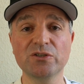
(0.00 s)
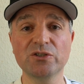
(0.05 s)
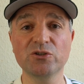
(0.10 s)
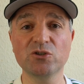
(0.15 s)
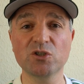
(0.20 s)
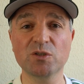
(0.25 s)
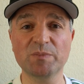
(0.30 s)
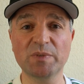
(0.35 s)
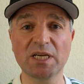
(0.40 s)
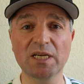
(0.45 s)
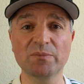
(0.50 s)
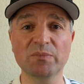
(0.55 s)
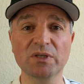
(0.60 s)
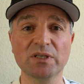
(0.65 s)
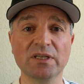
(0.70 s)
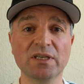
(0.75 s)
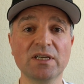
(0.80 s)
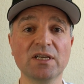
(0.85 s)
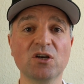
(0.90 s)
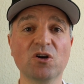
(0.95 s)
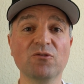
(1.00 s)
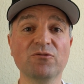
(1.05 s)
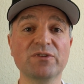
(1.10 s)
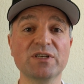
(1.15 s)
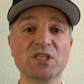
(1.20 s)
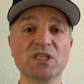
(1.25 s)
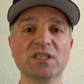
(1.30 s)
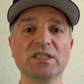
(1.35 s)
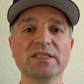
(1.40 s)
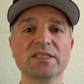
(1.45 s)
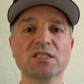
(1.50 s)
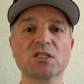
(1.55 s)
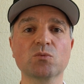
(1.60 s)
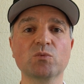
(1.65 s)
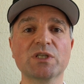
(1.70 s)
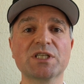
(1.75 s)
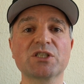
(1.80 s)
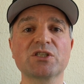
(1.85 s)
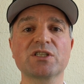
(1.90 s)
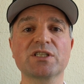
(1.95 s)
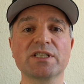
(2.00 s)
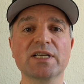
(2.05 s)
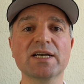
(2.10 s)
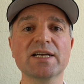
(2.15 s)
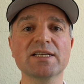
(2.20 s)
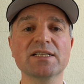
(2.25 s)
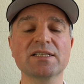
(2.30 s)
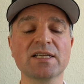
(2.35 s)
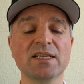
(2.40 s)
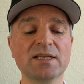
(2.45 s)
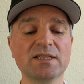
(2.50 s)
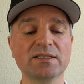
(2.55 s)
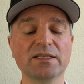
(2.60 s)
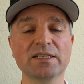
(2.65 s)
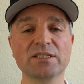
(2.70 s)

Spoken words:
newspaper, officially switched sides.